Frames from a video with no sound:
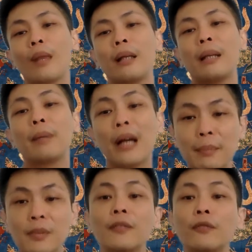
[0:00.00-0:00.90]
that
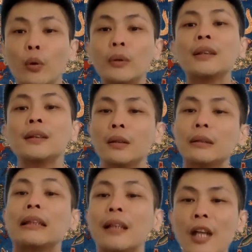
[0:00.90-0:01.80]
perhaps the focus on
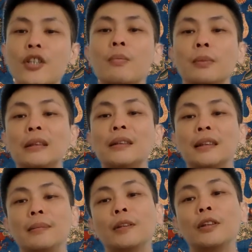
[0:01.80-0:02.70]
the tangible
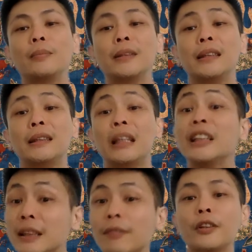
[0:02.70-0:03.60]
seems to be
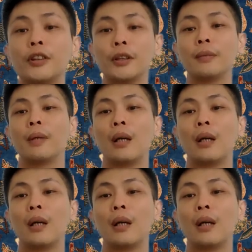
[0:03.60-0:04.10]
insufficient